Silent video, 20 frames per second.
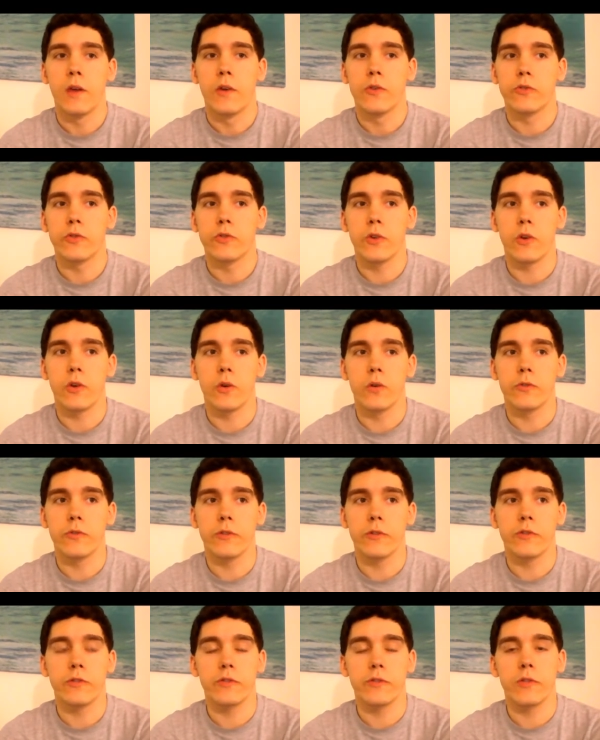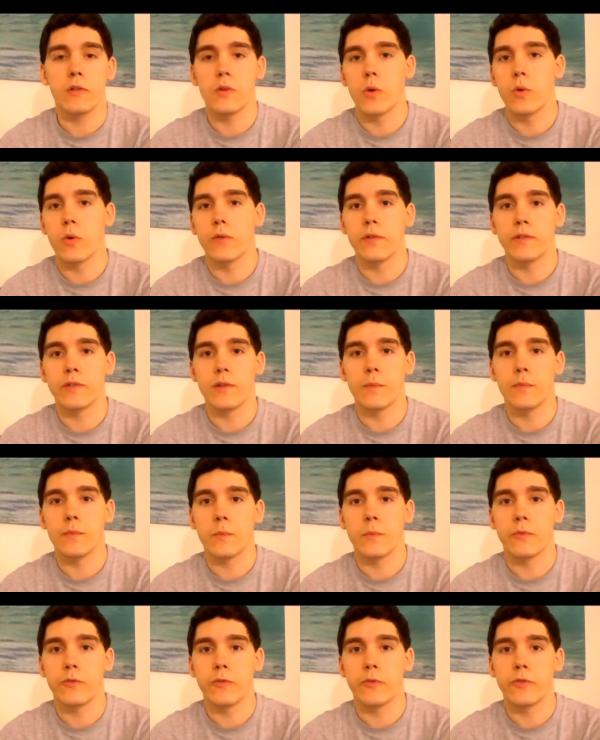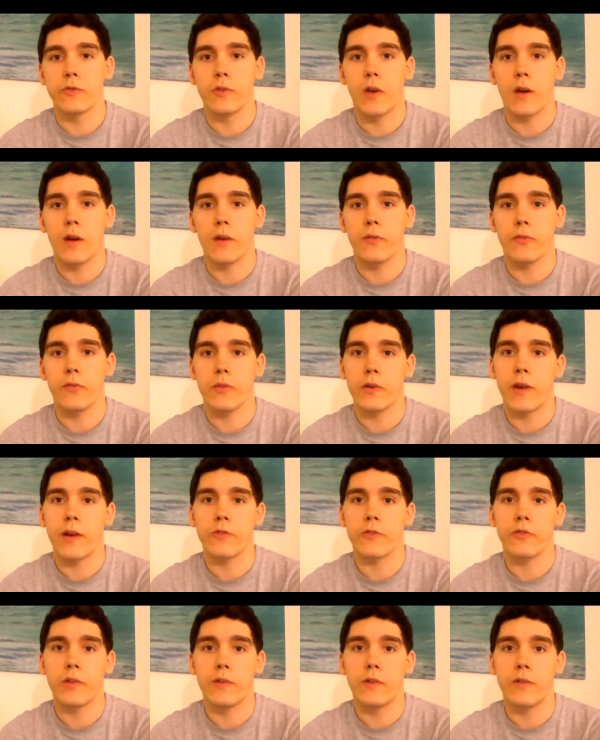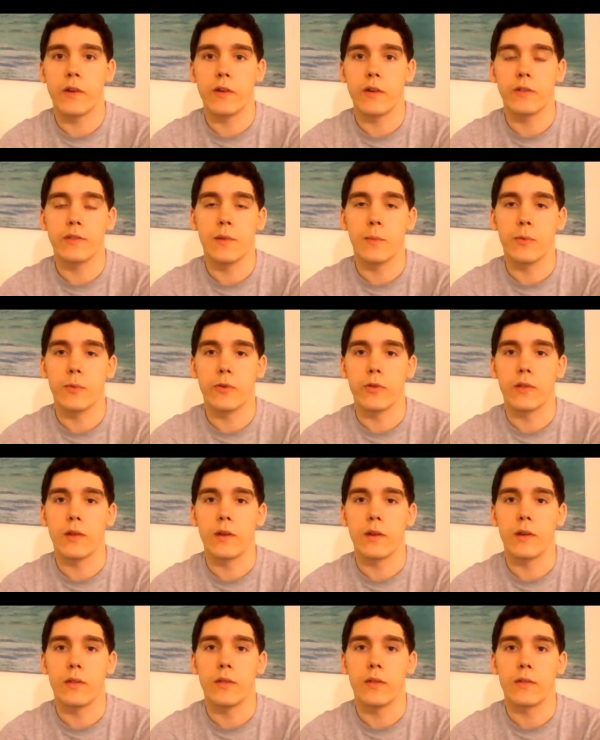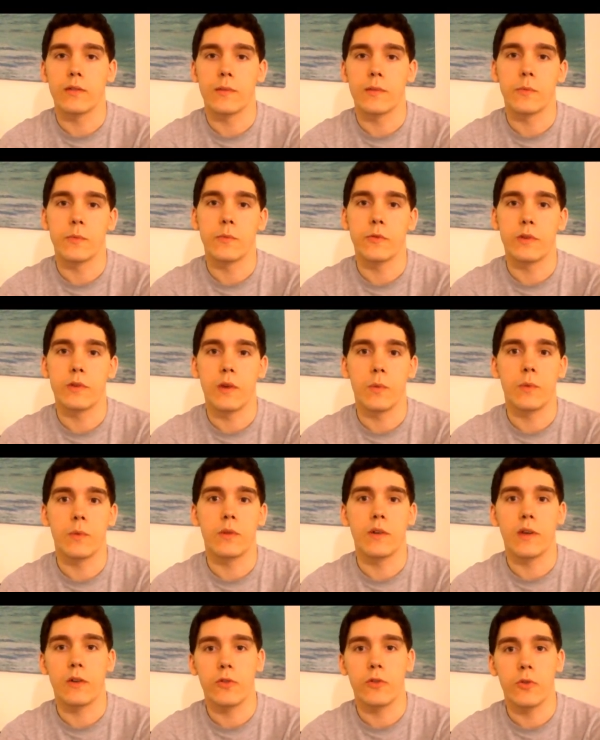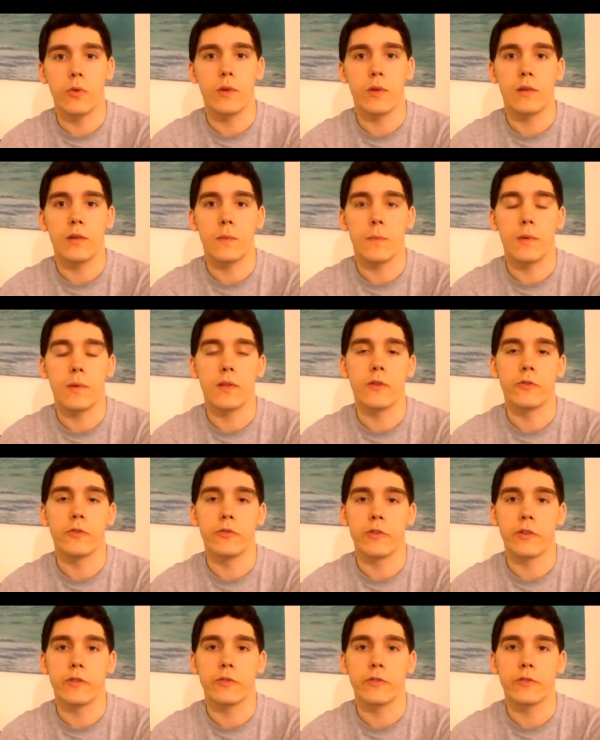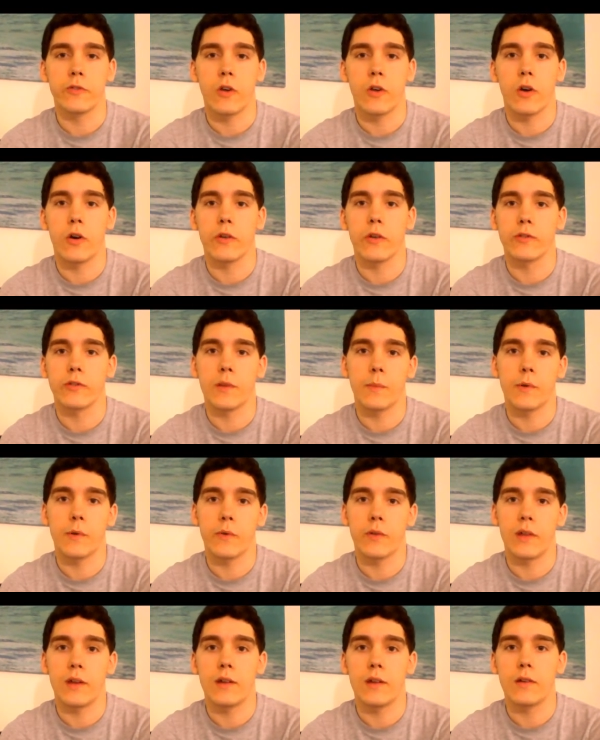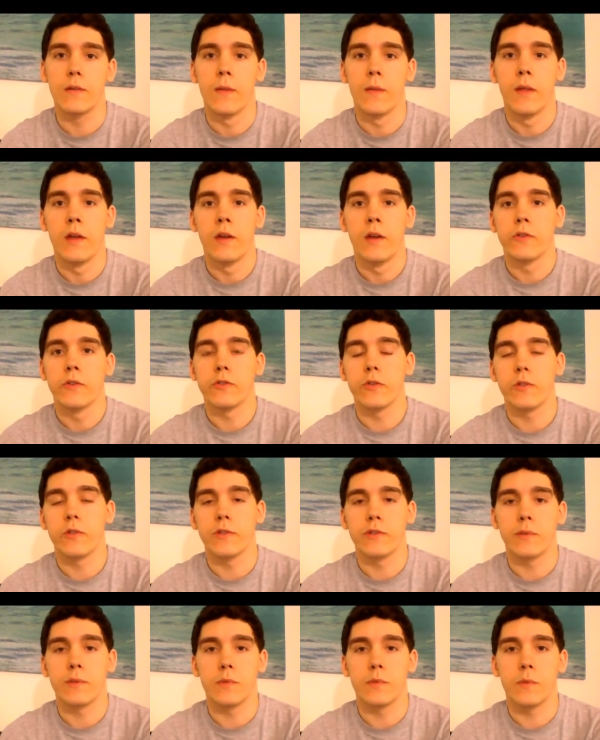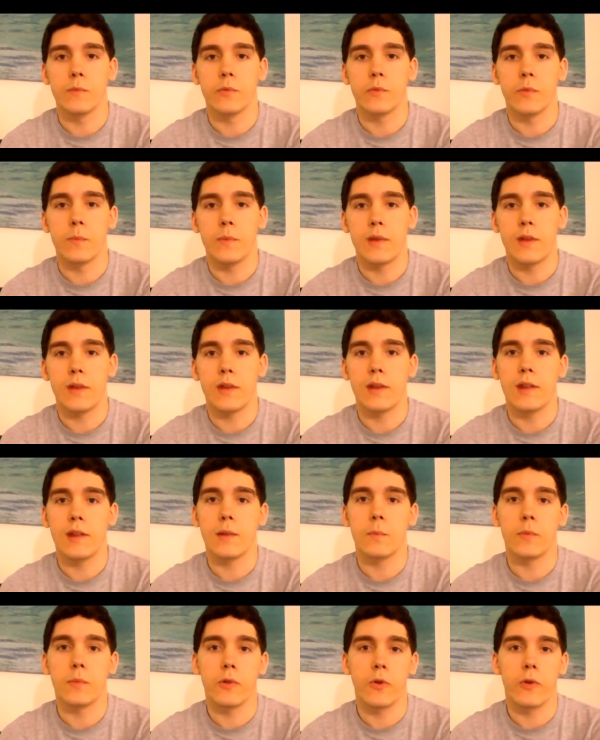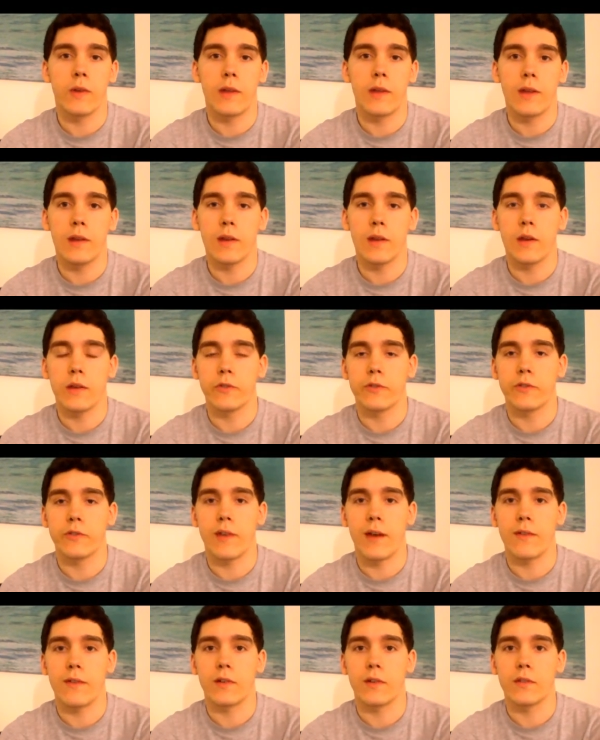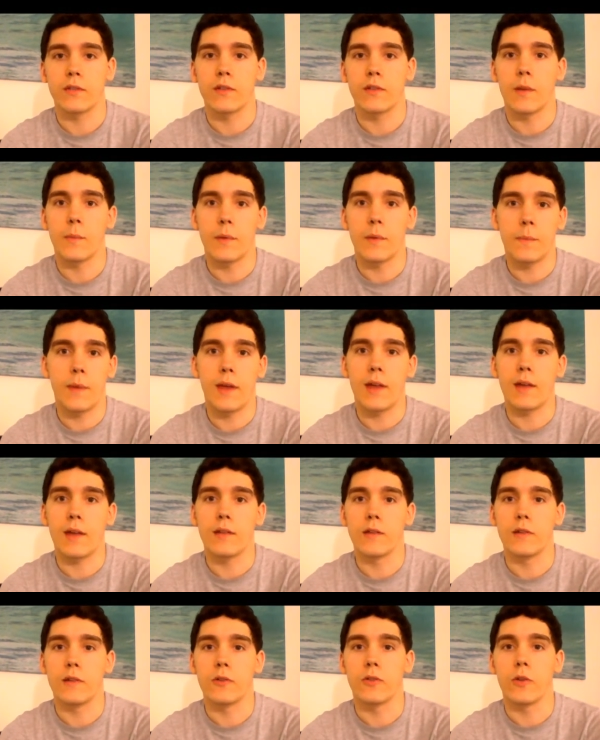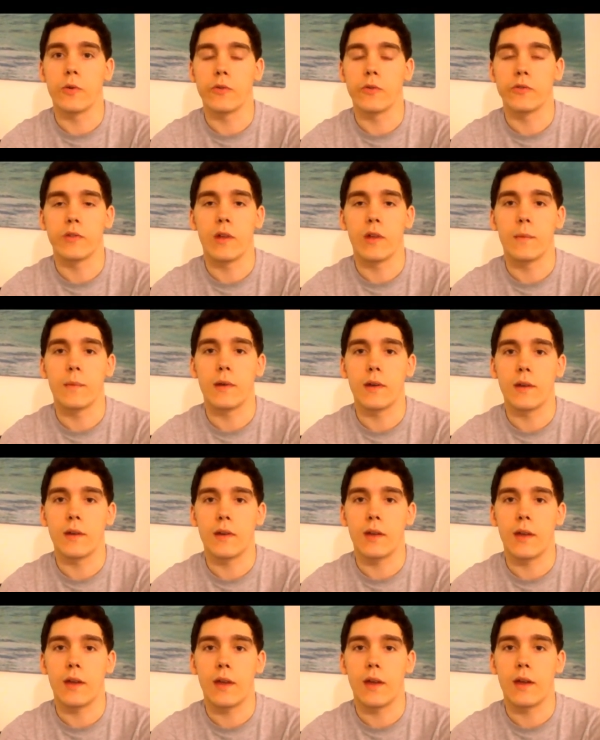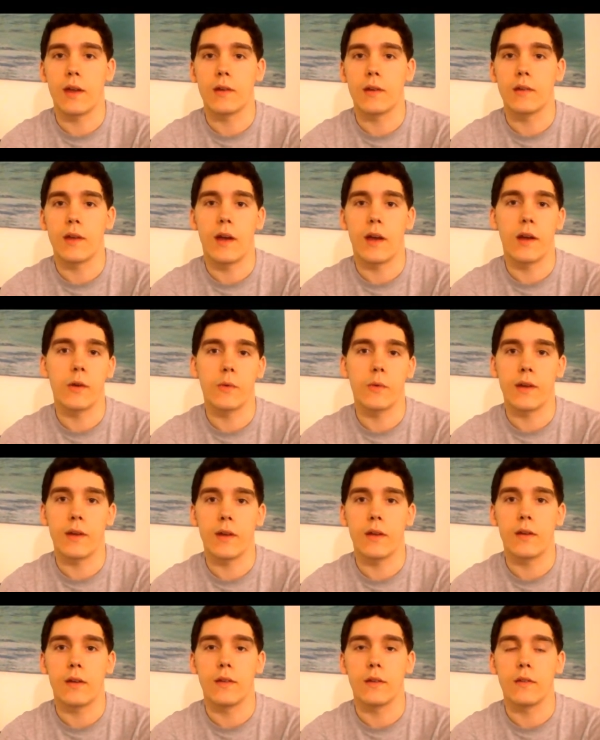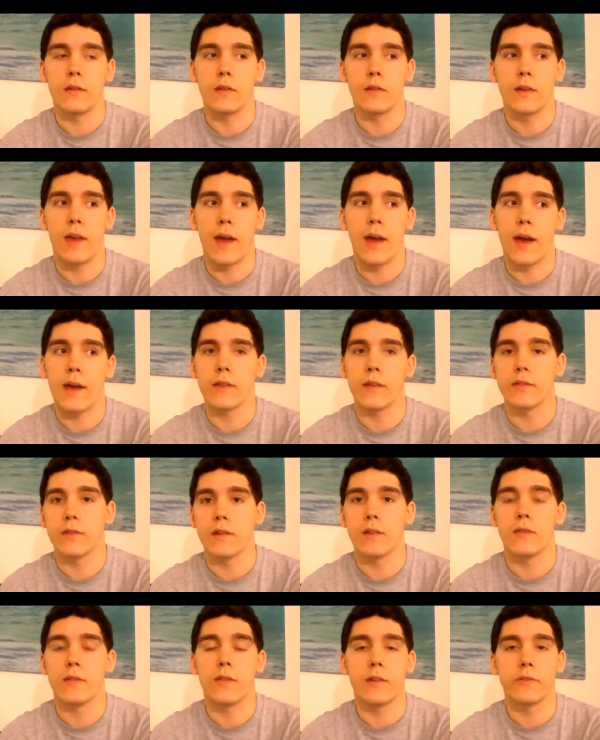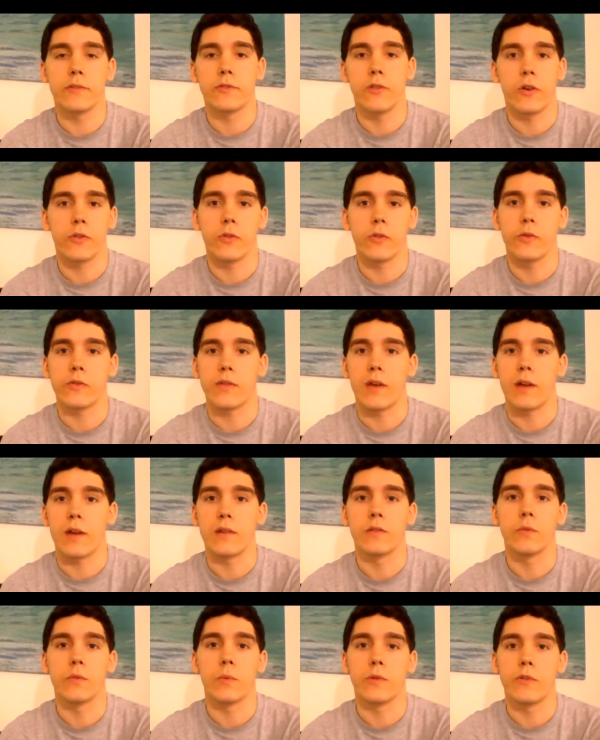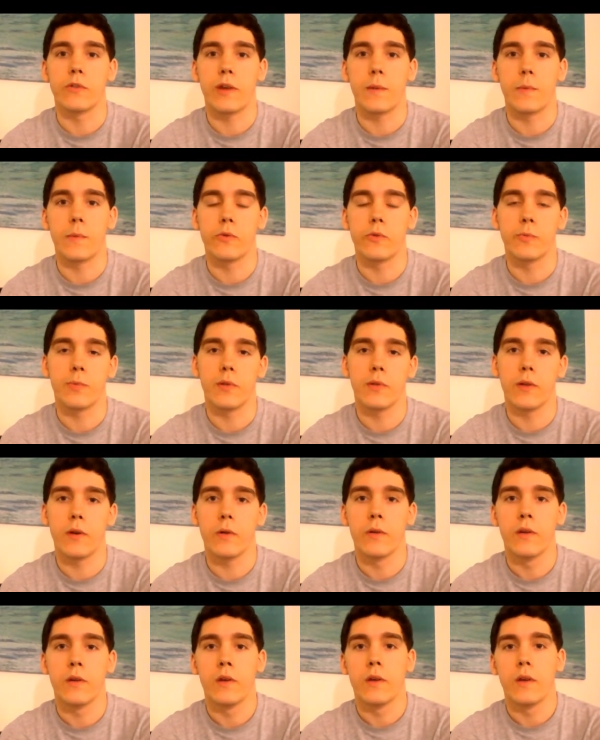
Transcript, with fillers: So just to go over the symptoms first off, they're actually very similar to the symptoms you get when you get glutened, but they're just all stomach related. So the symptoms would be getting bloated, just having stomach pain in your lower stomach, and diarrhea and gas and things along those lines, which I post below.